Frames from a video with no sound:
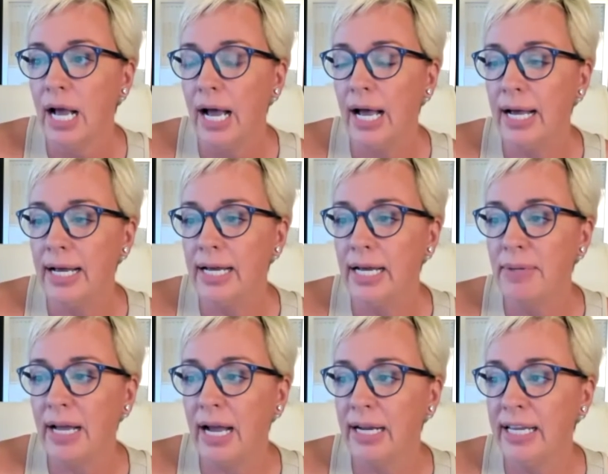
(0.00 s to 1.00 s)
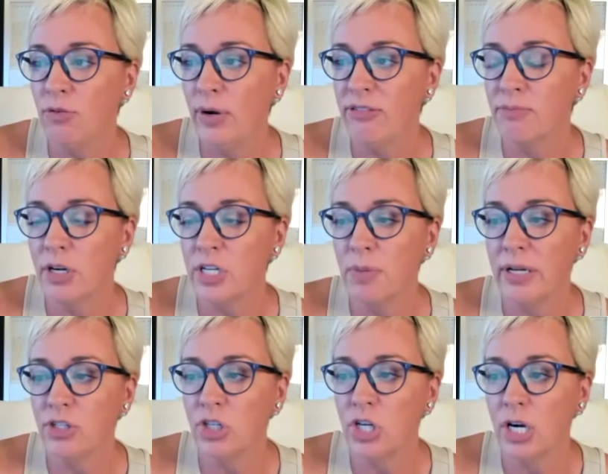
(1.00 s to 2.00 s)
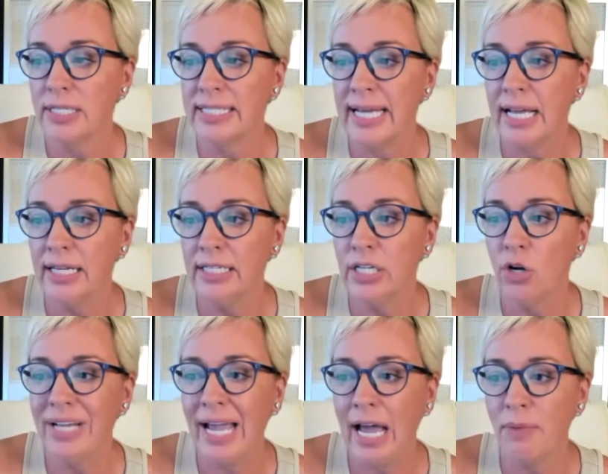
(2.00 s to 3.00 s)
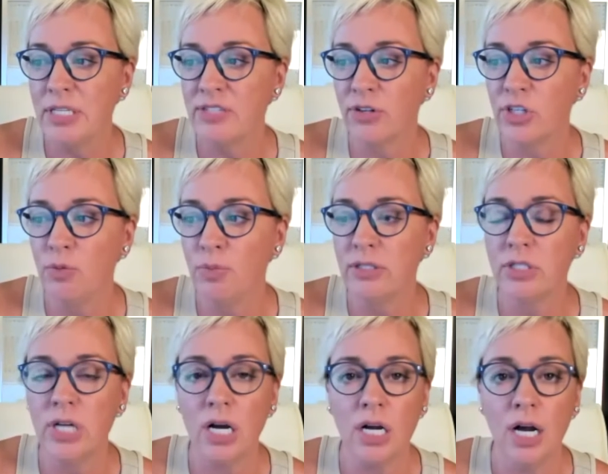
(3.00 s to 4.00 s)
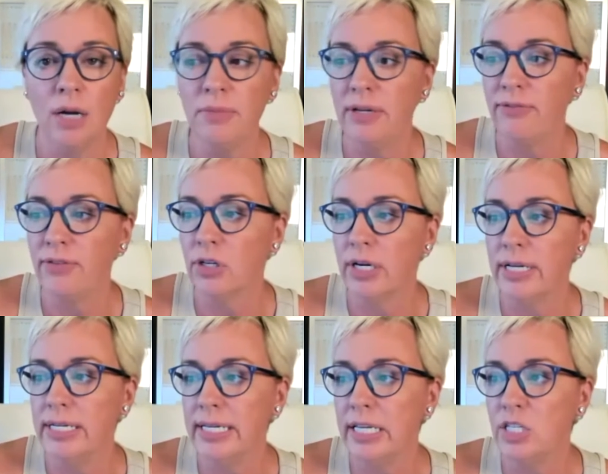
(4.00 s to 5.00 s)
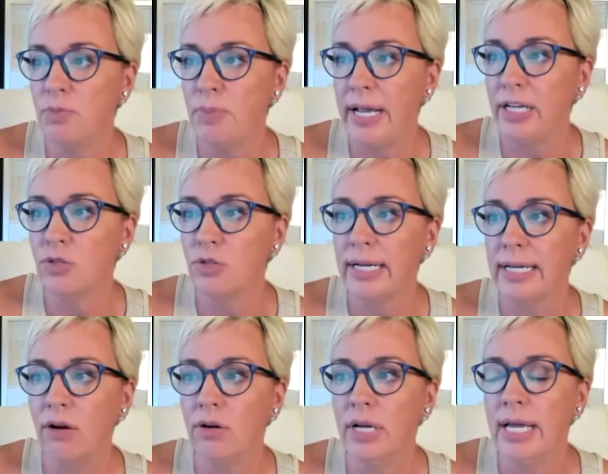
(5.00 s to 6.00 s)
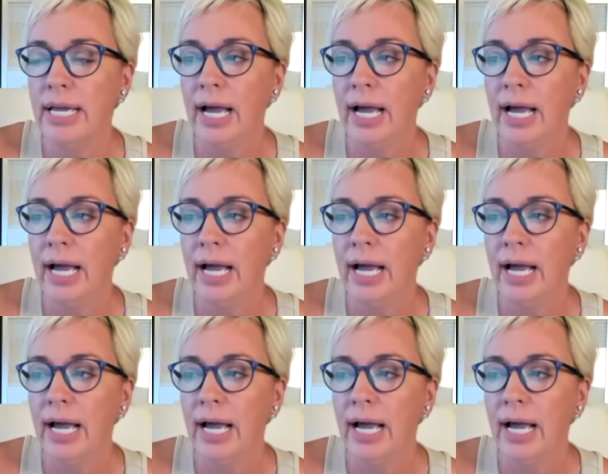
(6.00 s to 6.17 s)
A giveaway from our sponsor, Card Salad. Go to habitsforhumans.com if you're on Nikki's page right now.